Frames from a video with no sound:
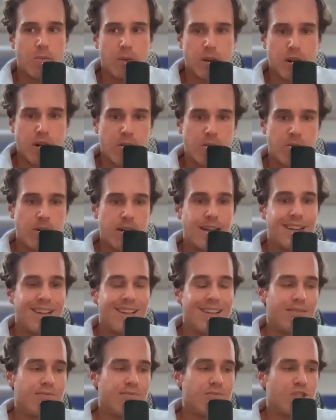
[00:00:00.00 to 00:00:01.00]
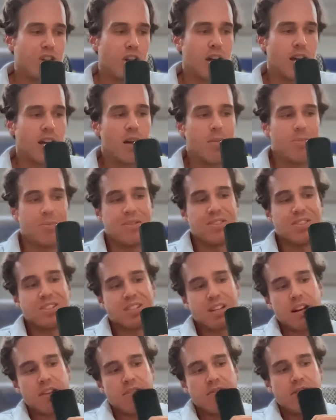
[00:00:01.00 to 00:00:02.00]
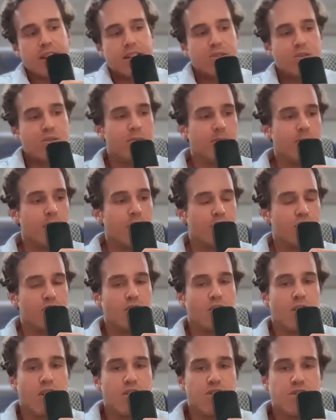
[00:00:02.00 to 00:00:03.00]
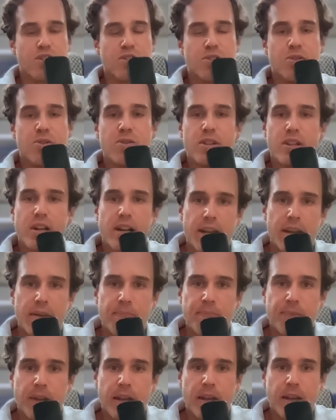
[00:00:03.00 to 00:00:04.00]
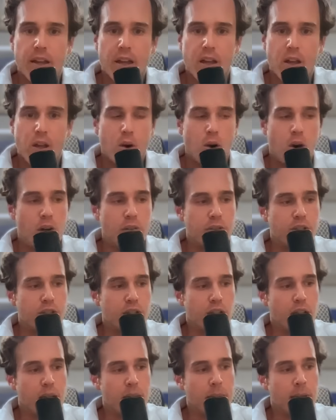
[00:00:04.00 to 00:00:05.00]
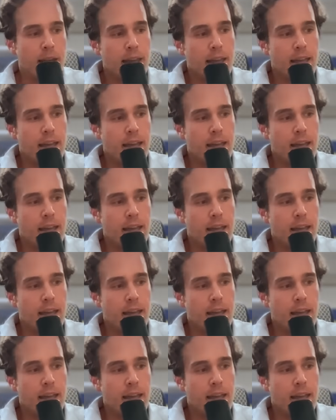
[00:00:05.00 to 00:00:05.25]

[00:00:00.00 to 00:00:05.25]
We don't really check up on the side effects too much longitudinally over time.